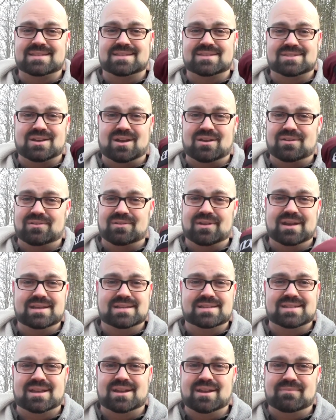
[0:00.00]
this is
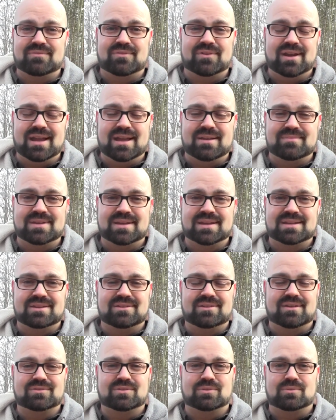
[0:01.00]
already set up for hammock,
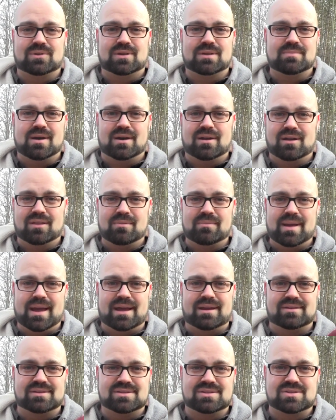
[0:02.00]
you don't have to worry about all the
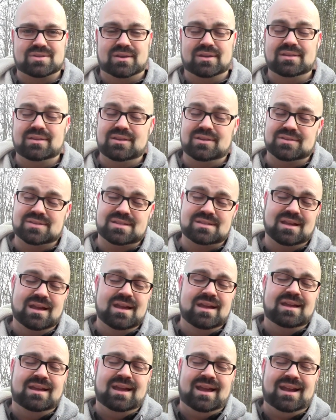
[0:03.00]
patterns. And so, you know,
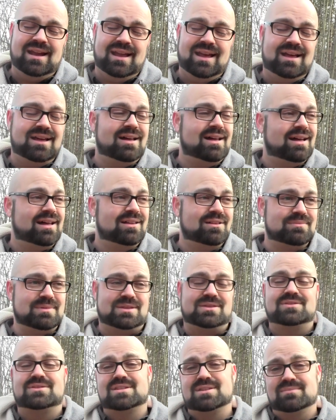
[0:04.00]
I'll
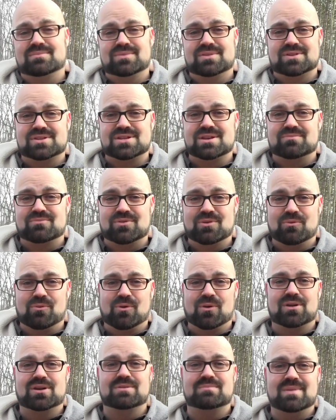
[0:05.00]
admit, there's some, there's some
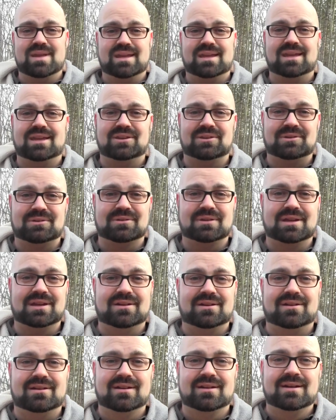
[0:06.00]
reward to making your own
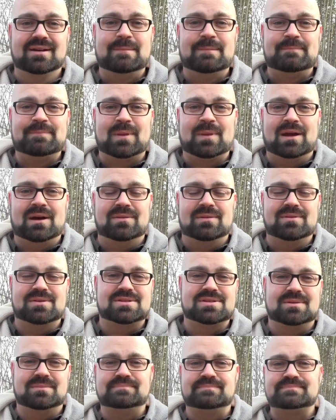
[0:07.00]
gear. Um,
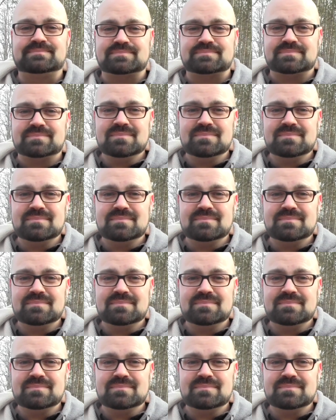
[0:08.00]
there's some